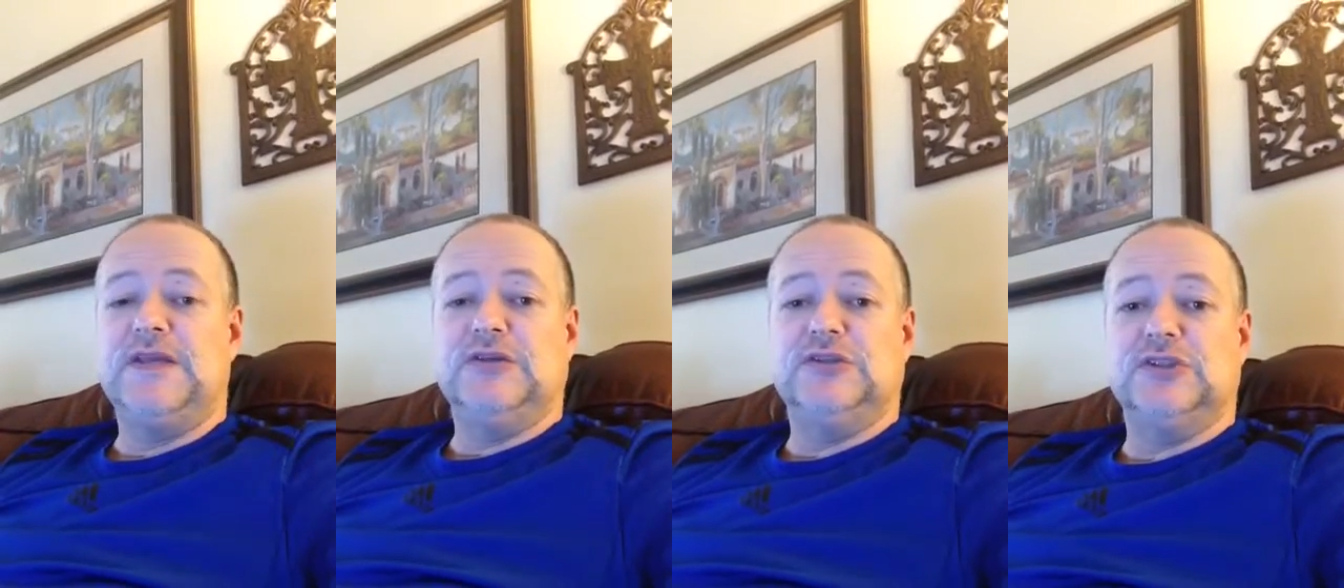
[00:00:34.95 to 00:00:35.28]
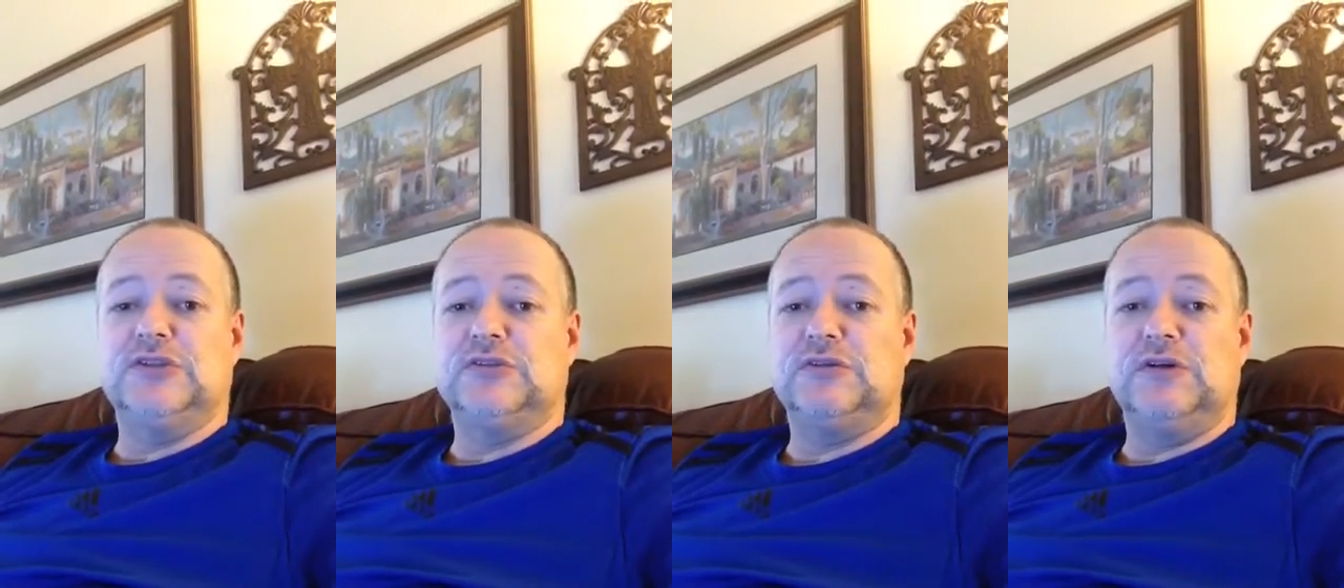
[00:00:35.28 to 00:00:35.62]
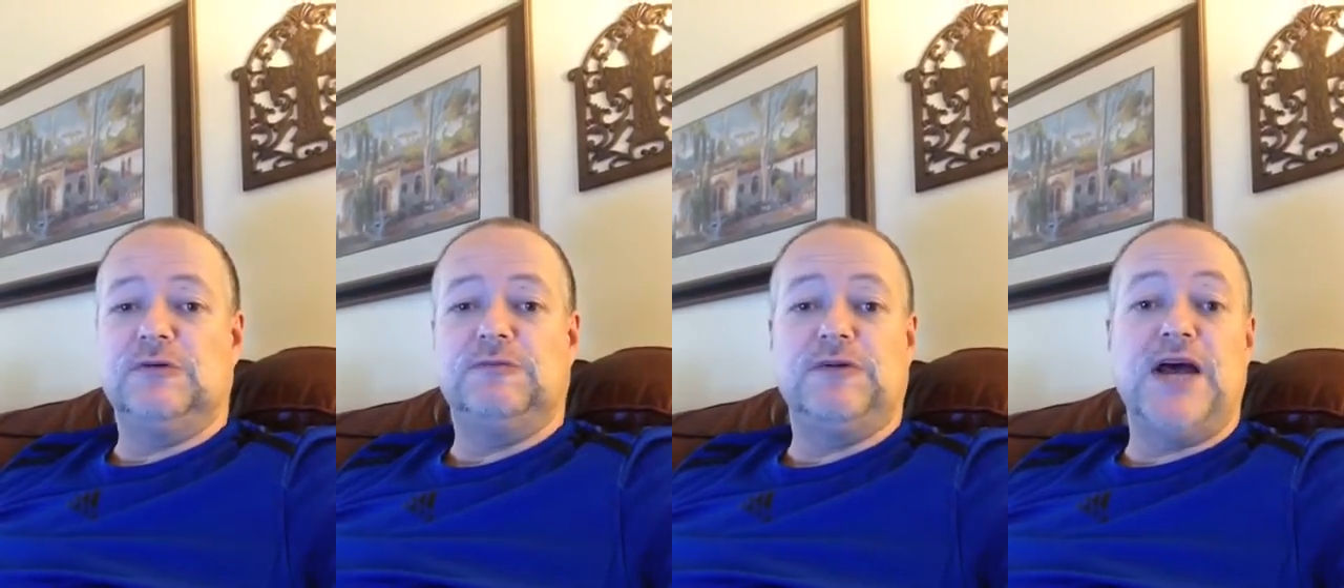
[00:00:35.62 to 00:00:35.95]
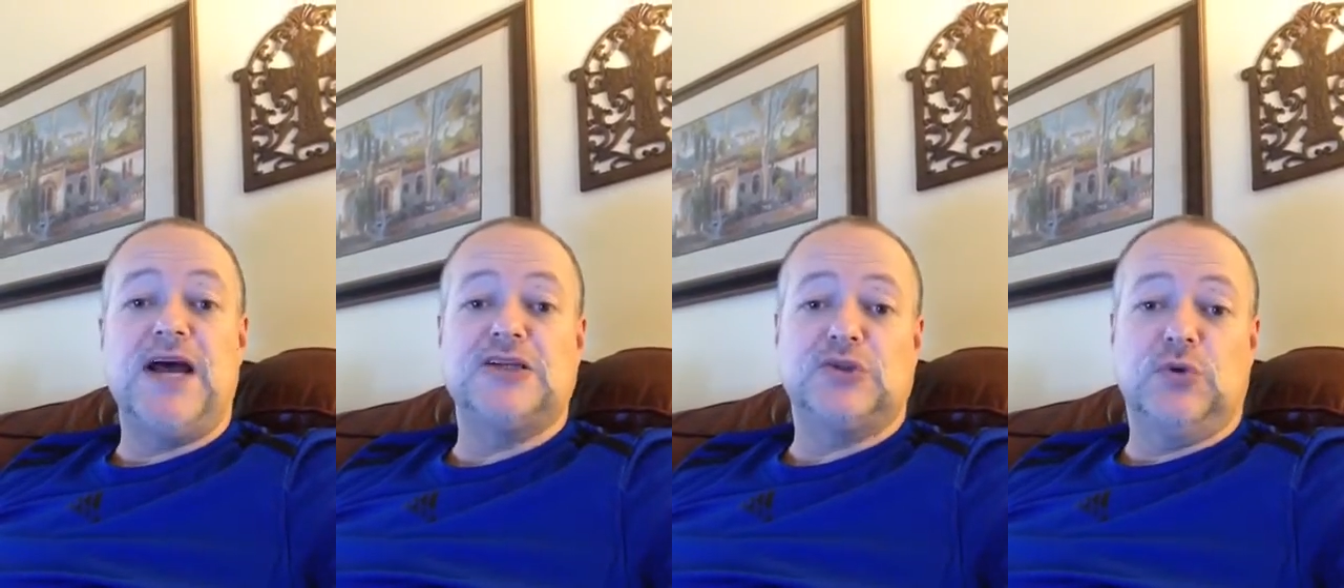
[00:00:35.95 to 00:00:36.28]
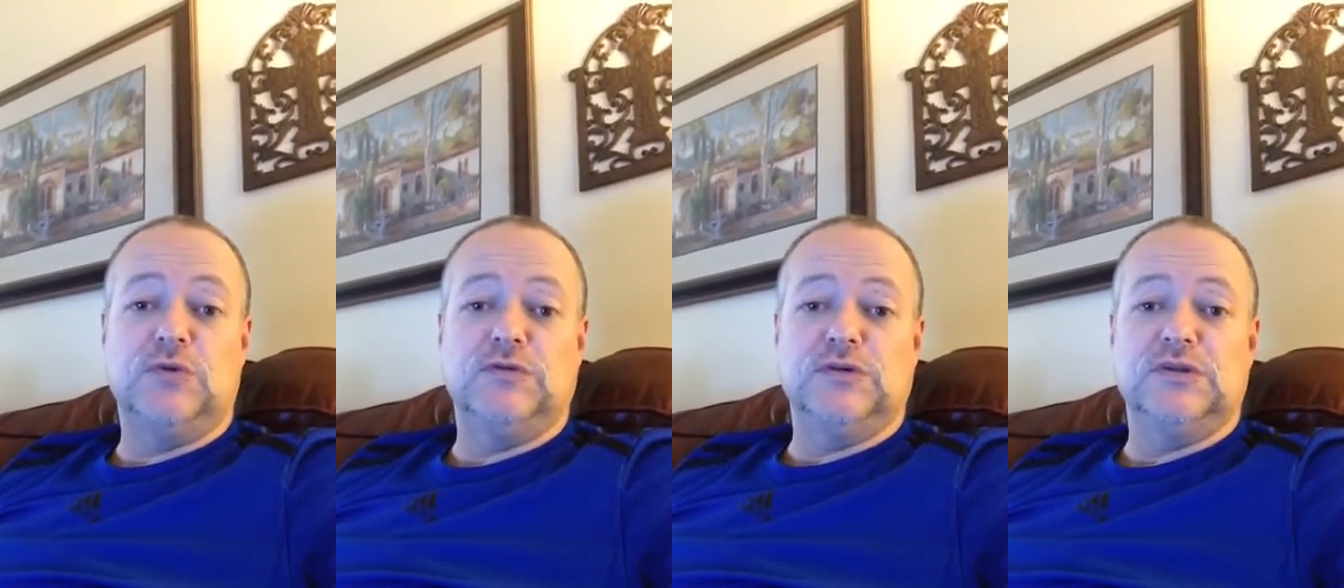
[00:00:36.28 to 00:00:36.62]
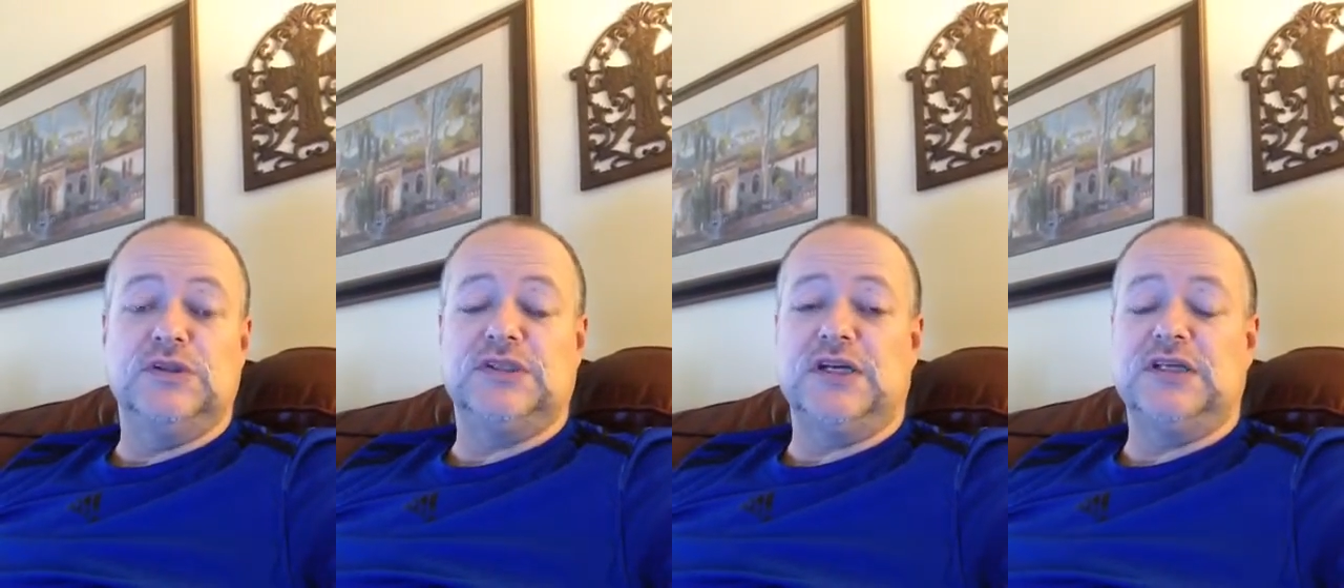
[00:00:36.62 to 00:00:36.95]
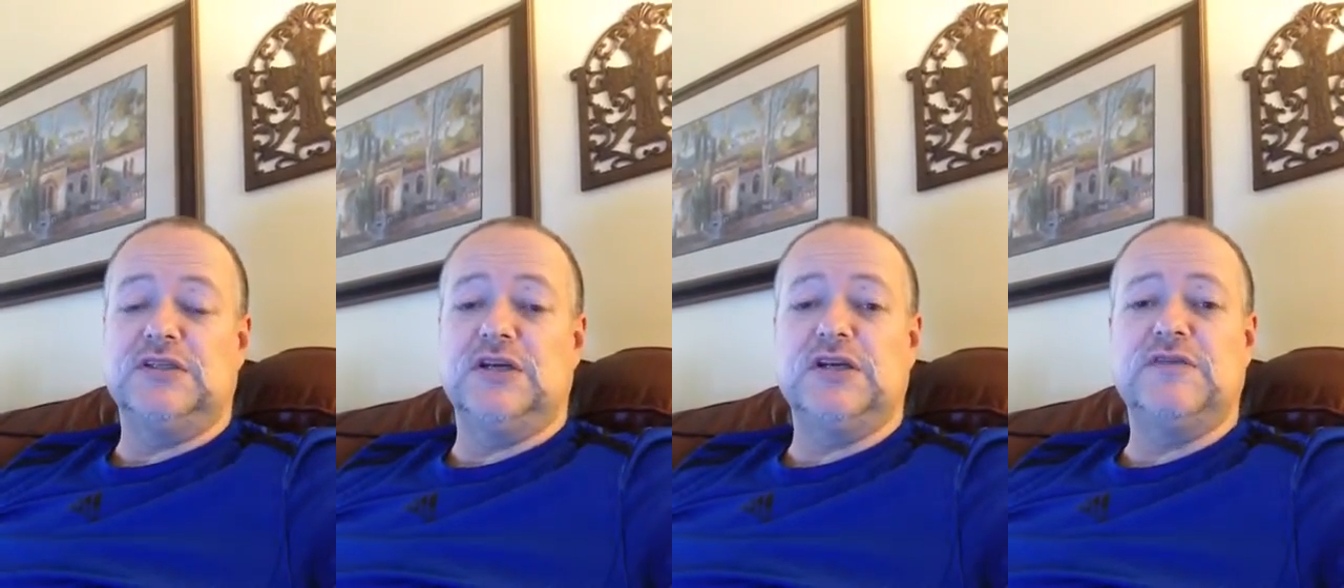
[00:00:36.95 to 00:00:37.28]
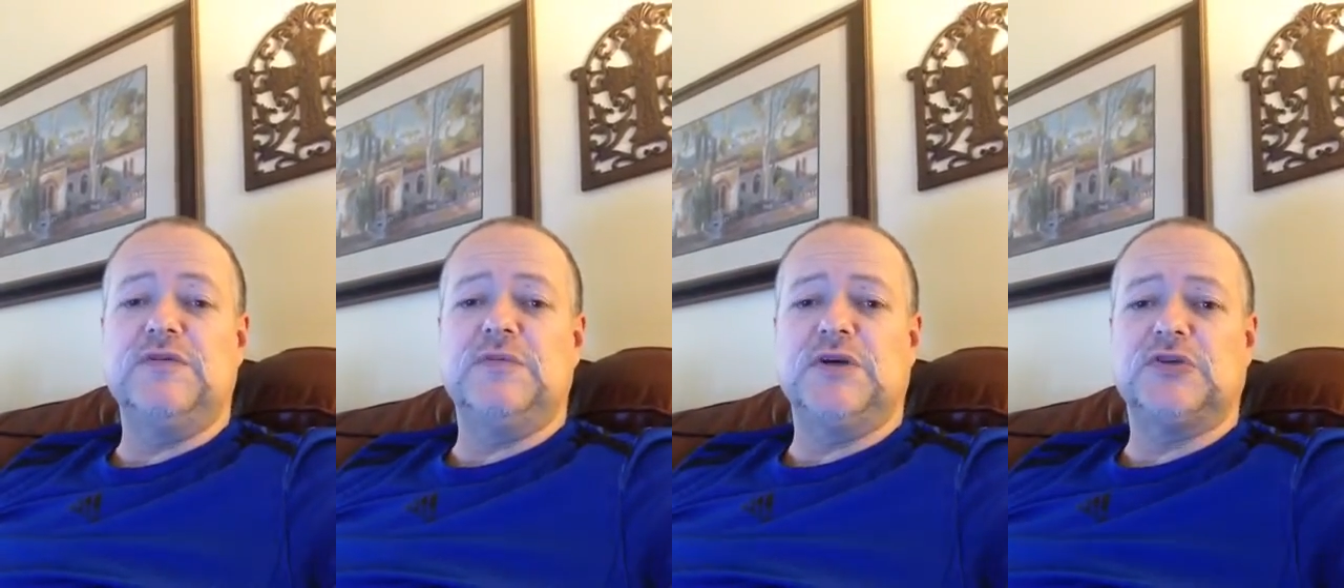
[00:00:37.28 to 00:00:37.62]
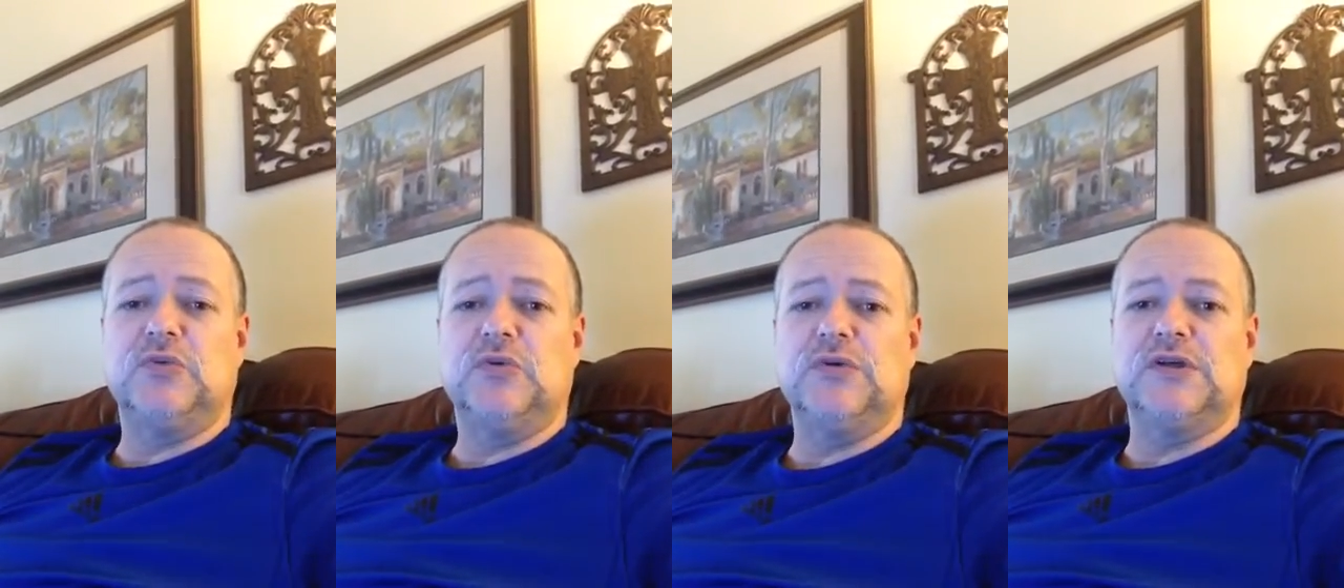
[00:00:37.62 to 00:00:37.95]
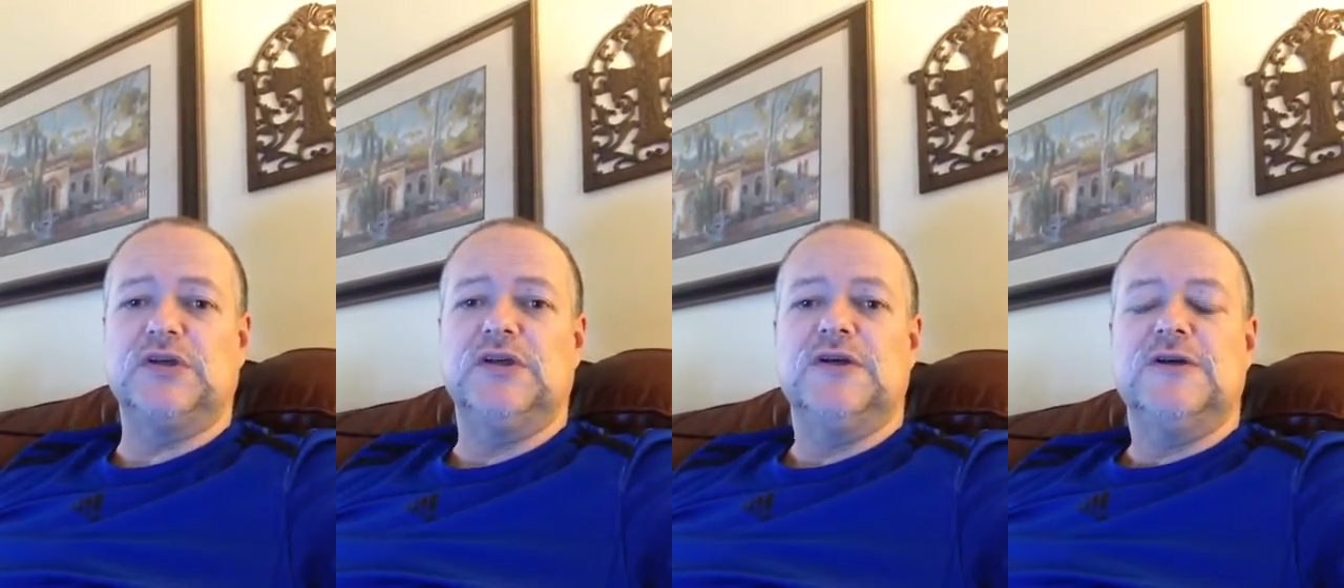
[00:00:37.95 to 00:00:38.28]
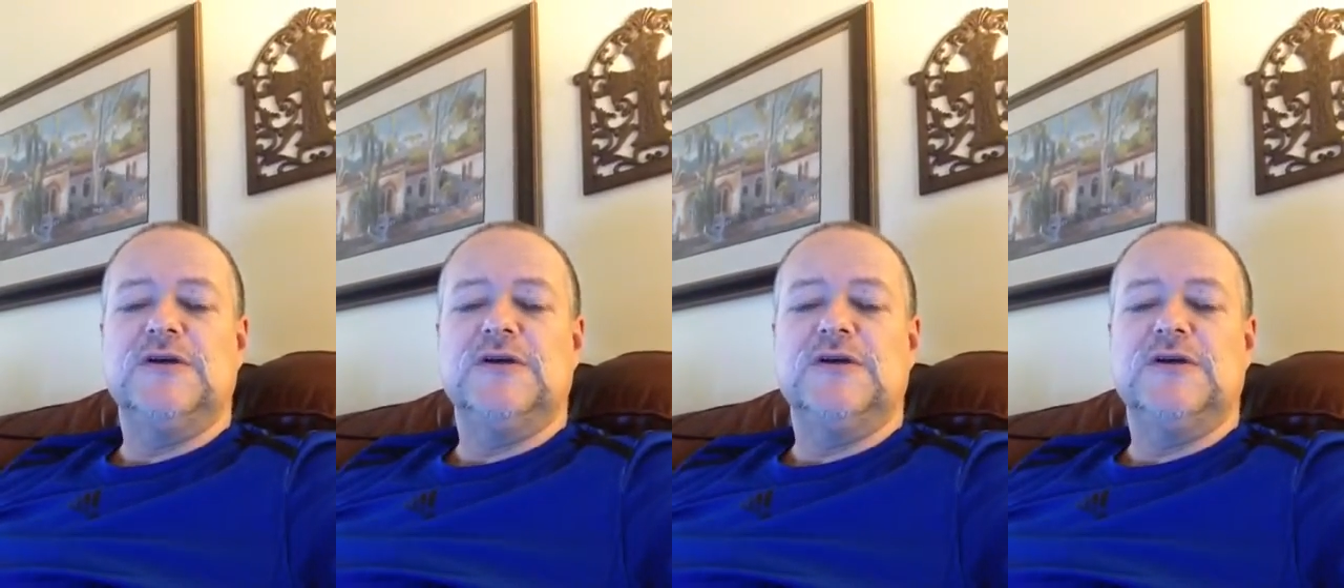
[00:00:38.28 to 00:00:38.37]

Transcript: He'll flash over. It's like he's not giving you much warning.